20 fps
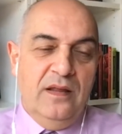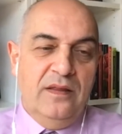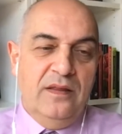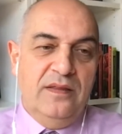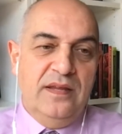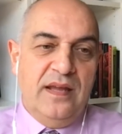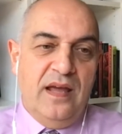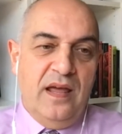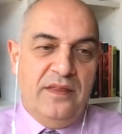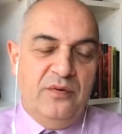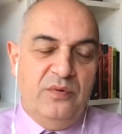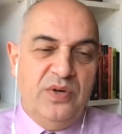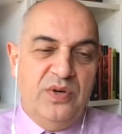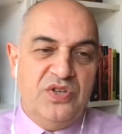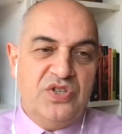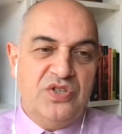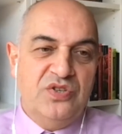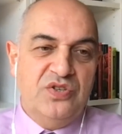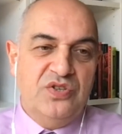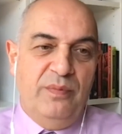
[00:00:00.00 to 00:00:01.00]
The other
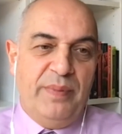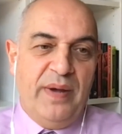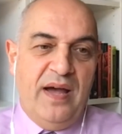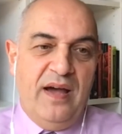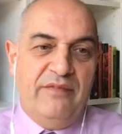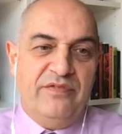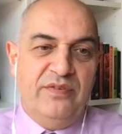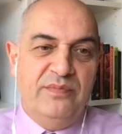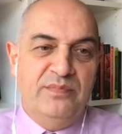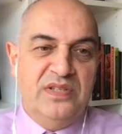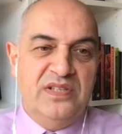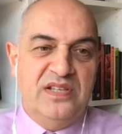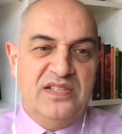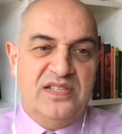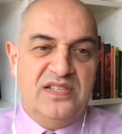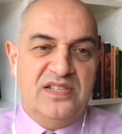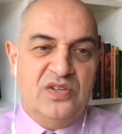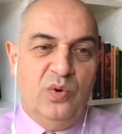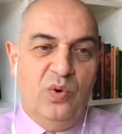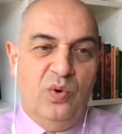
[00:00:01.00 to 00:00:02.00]
issue, apart from the
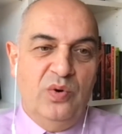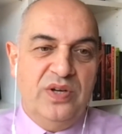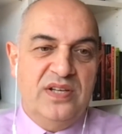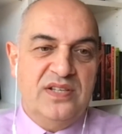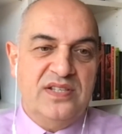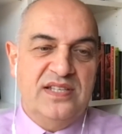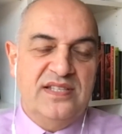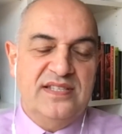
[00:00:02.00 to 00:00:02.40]
discordance, is